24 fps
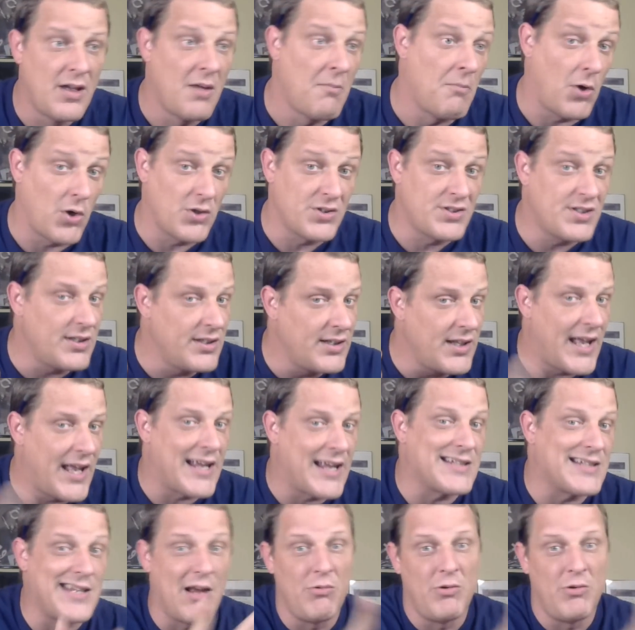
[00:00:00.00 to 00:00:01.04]
Personally, like
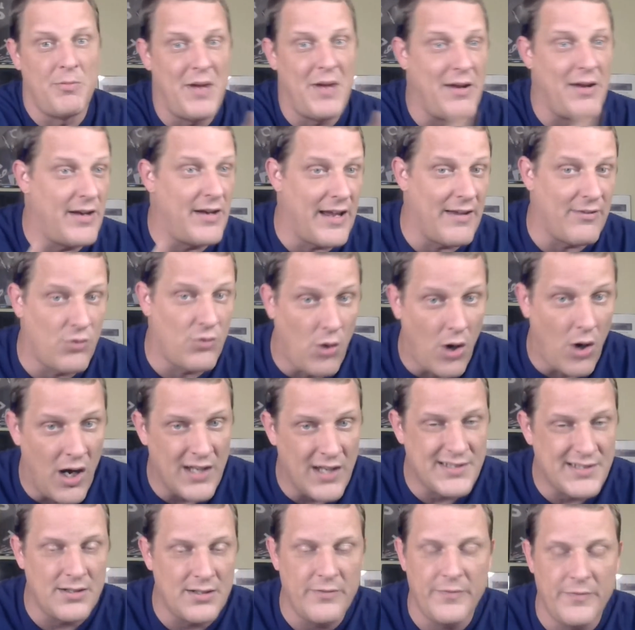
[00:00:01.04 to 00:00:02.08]
I said, I would maybe have
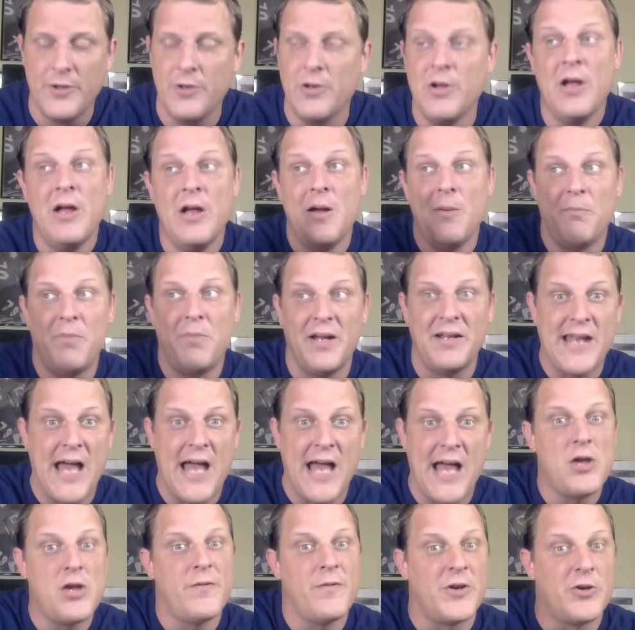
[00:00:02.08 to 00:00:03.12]
Kross interfere, but
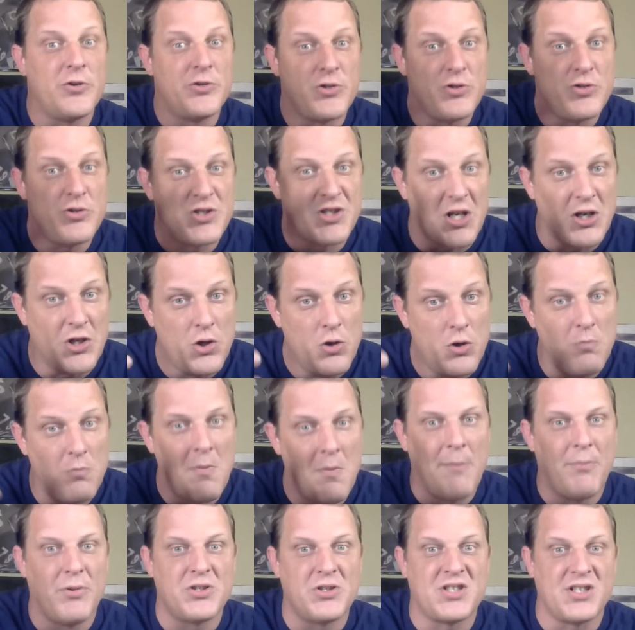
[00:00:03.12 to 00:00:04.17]
now you've introduced a new
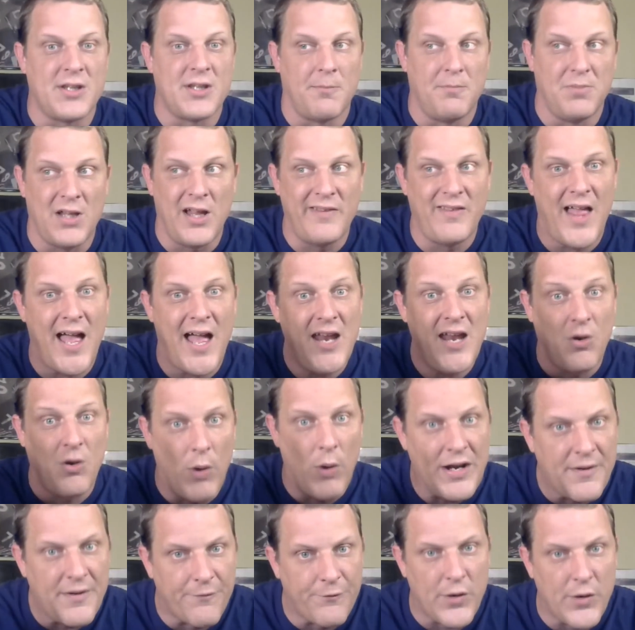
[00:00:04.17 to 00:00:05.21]
member to the bloodline, a
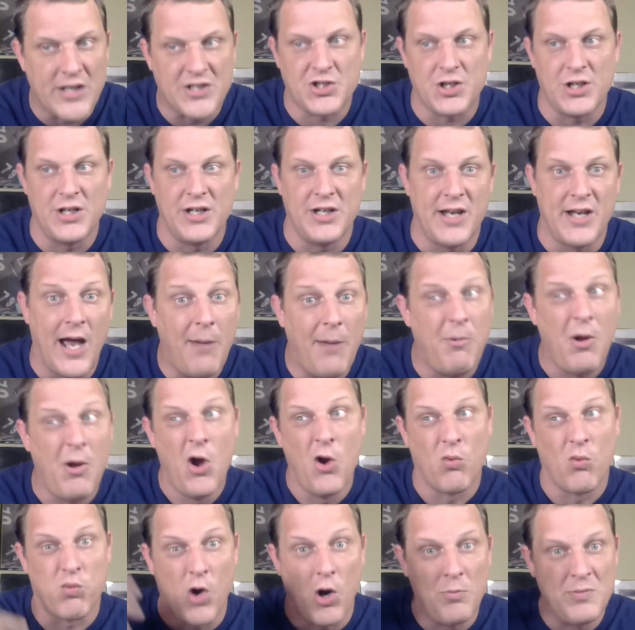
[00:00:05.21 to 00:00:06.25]
way to freshen it up.
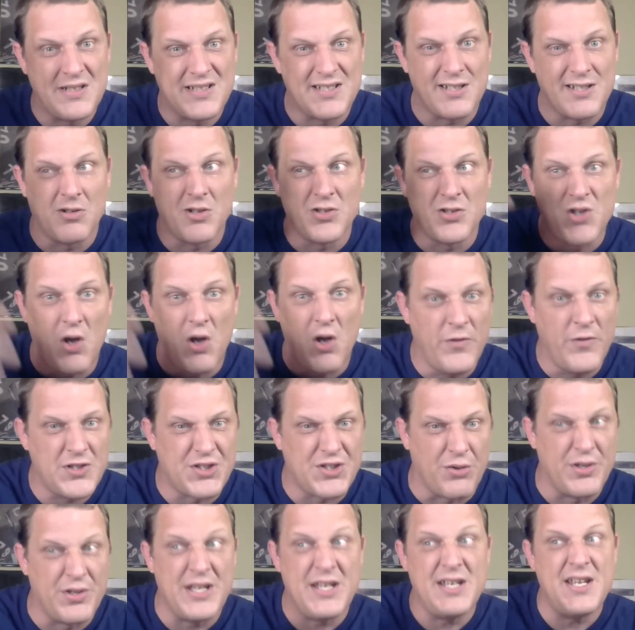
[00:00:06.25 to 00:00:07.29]
Roman still goes over,
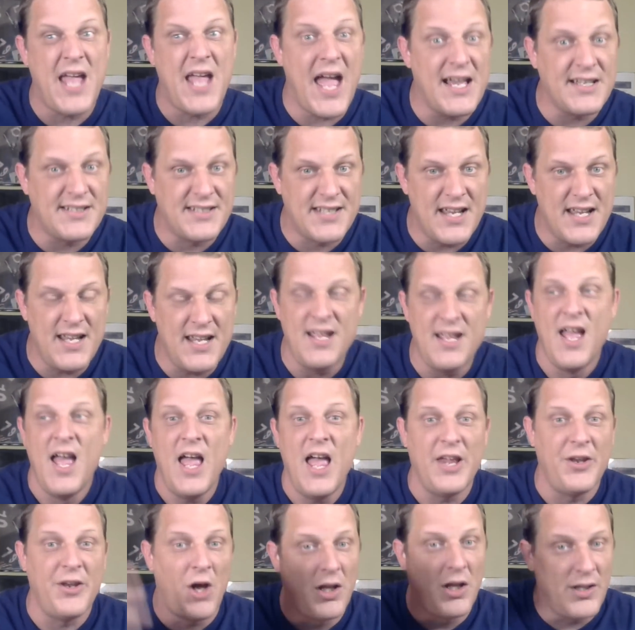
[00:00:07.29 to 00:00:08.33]
so he has he,
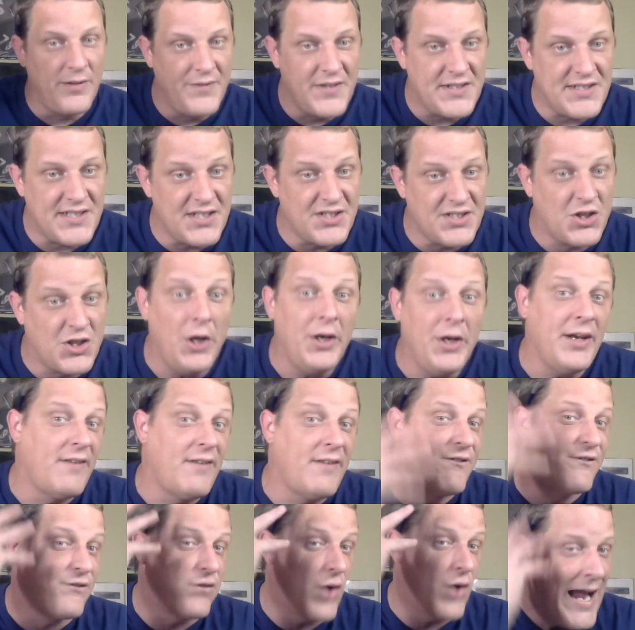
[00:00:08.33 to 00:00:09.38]
and all of this is good.
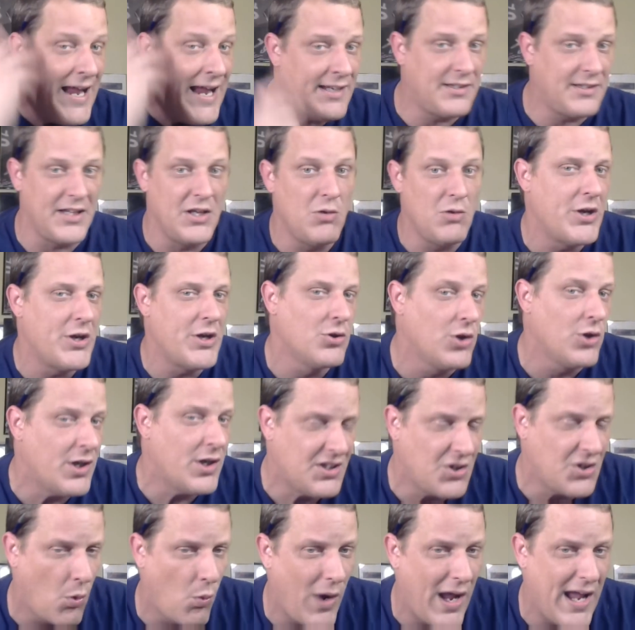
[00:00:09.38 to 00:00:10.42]
And frankly, when you look
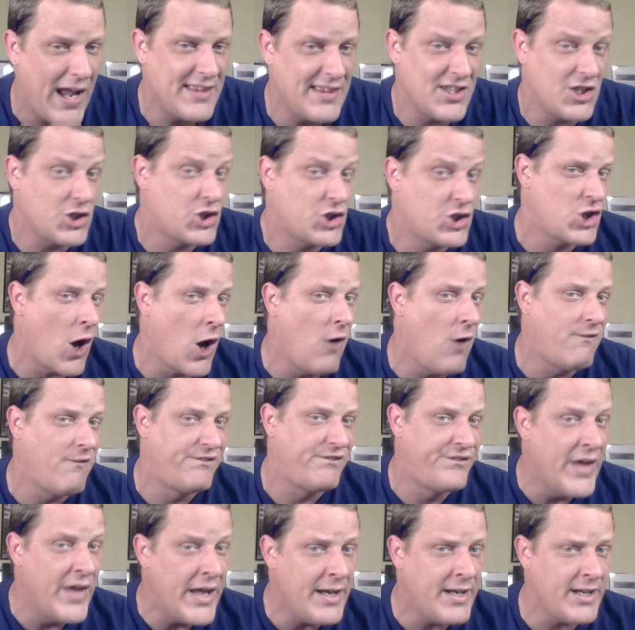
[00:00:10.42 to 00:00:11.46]
at the way this show
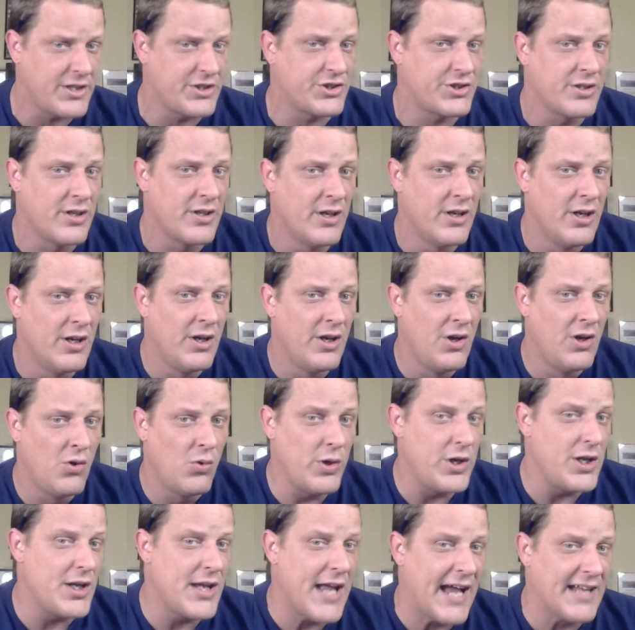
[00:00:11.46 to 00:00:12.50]
finished,
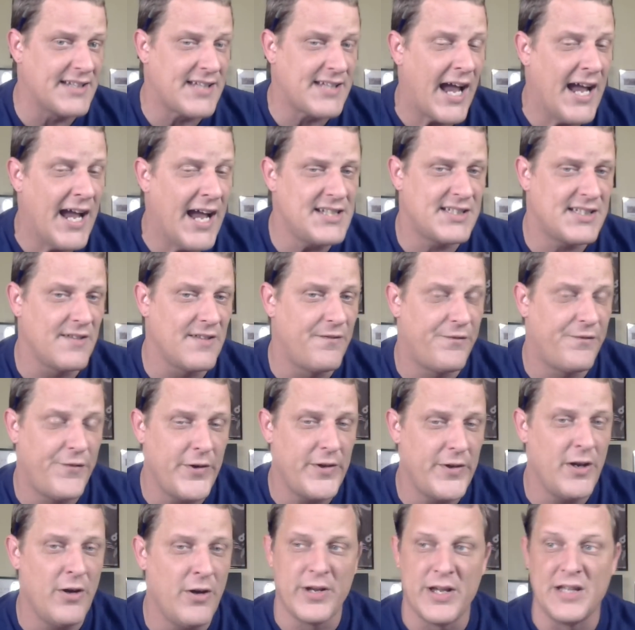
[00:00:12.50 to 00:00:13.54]
when you got Tyson
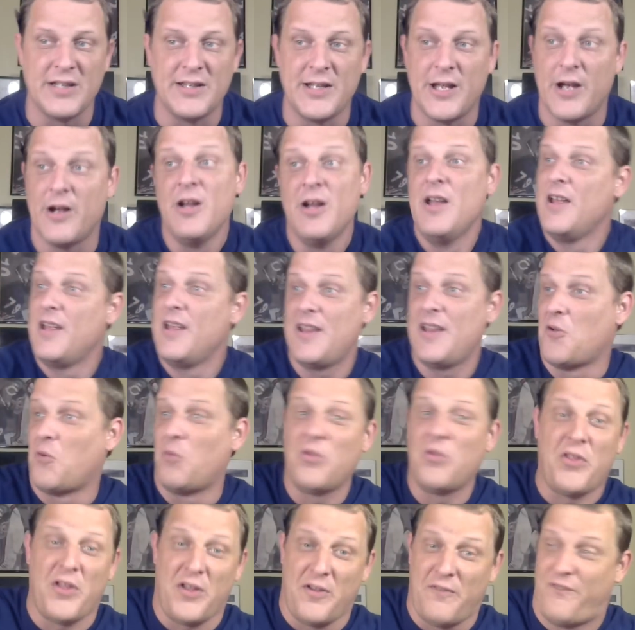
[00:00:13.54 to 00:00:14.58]
Fury in there, the,
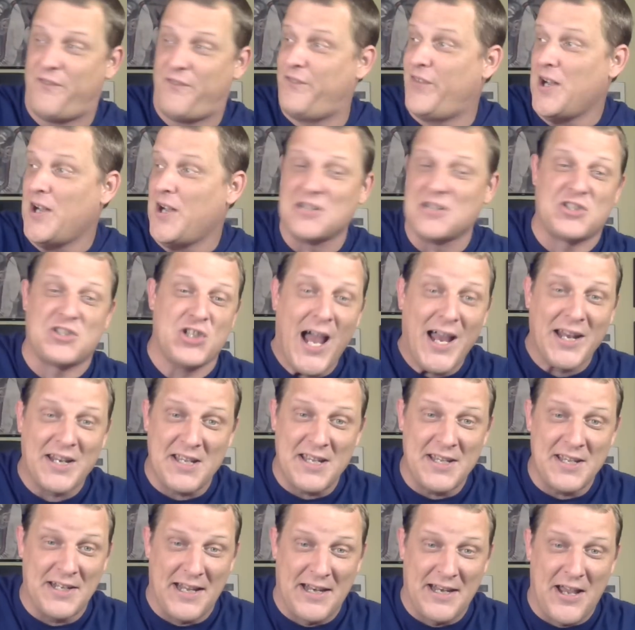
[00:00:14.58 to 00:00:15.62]
the fucking shot he
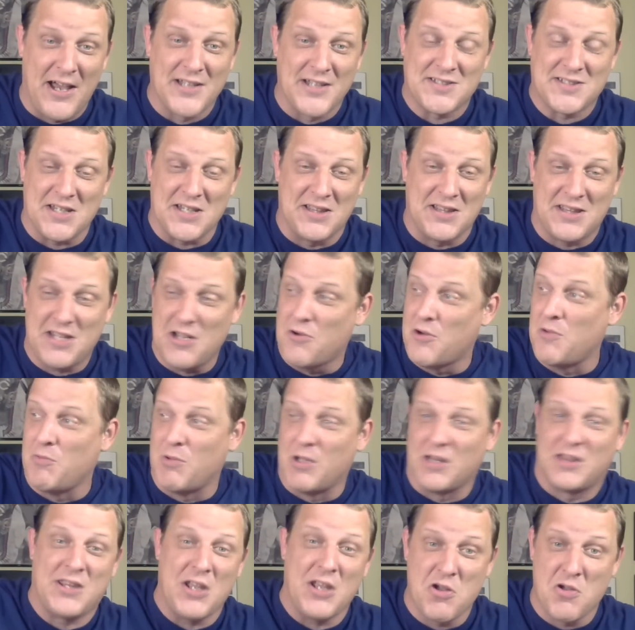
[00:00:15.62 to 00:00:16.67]
hit on Austin Theory
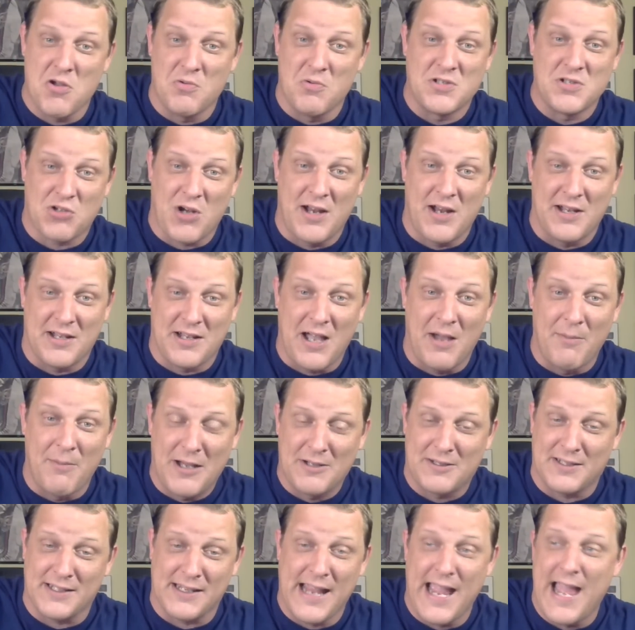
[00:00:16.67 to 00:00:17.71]
when Theory was trying to come
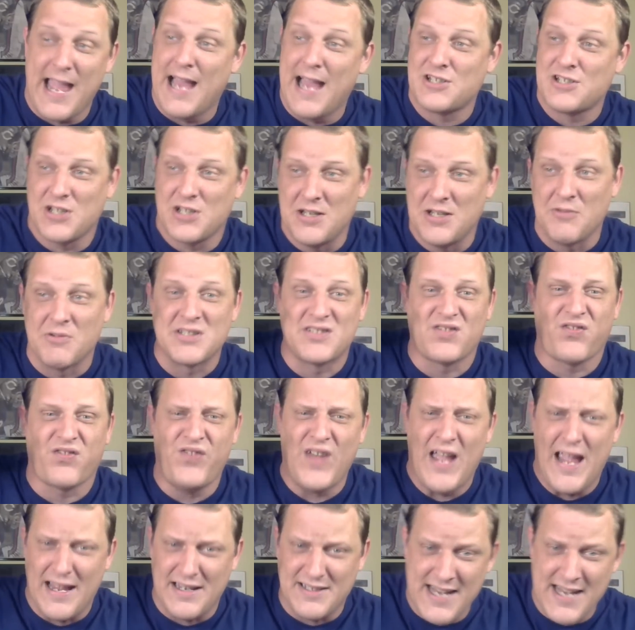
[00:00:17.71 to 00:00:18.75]
out to cash in, it was
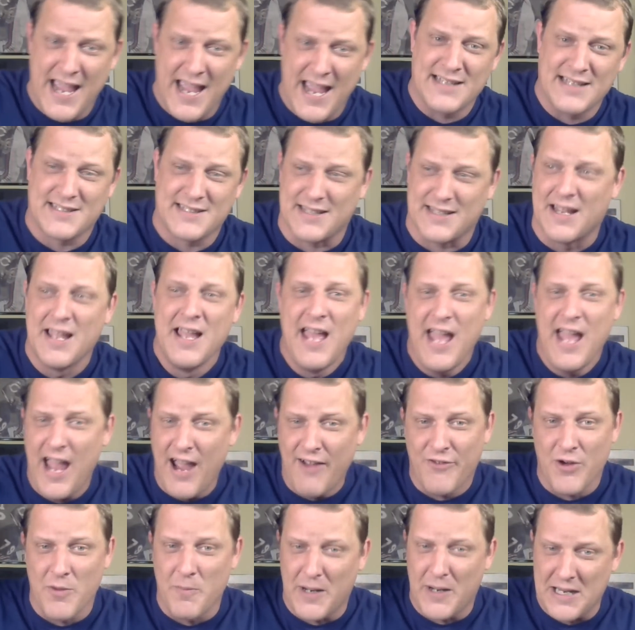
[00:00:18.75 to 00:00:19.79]
fantastic.
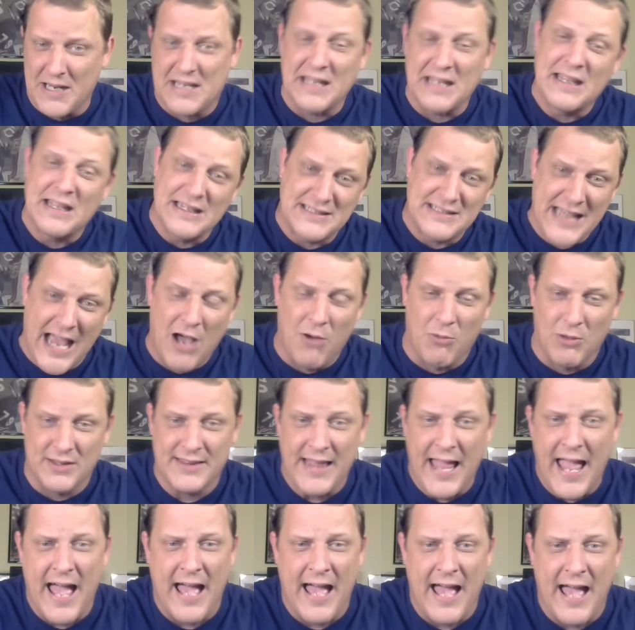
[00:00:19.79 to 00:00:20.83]
Everybody could get down with
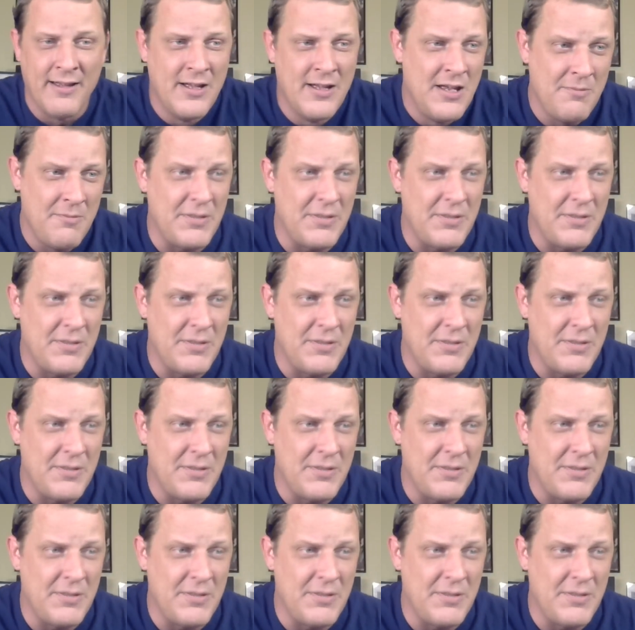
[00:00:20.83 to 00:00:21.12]
that.